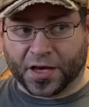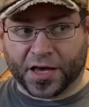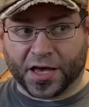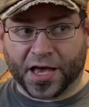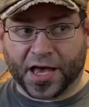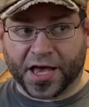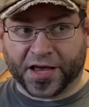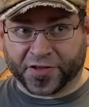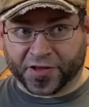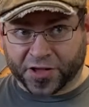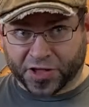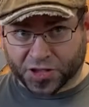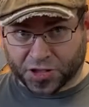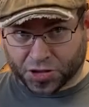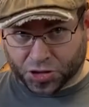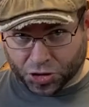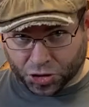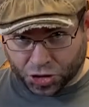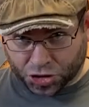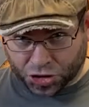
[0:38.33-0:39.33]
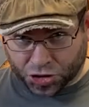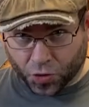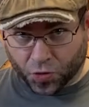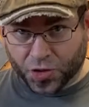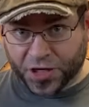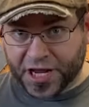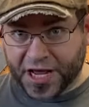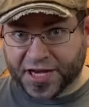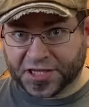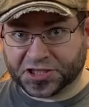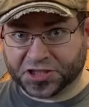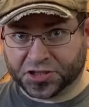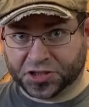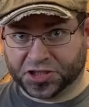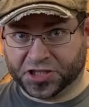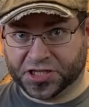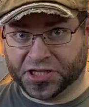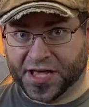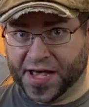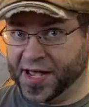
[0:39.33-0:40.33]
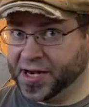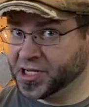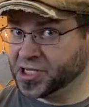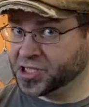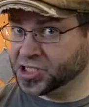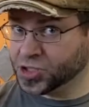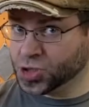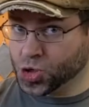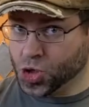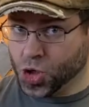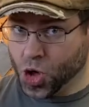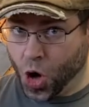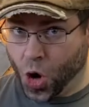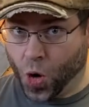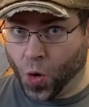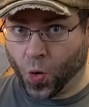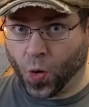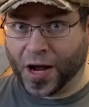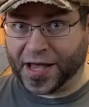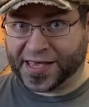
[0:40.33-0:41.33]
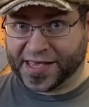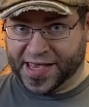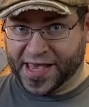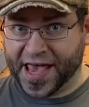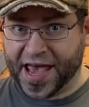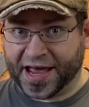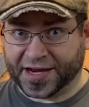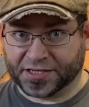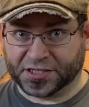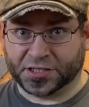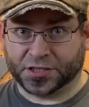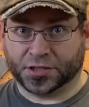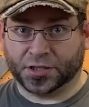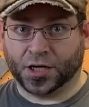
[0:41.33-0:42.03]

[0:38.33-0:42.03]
And the short answer to that is no, I can't.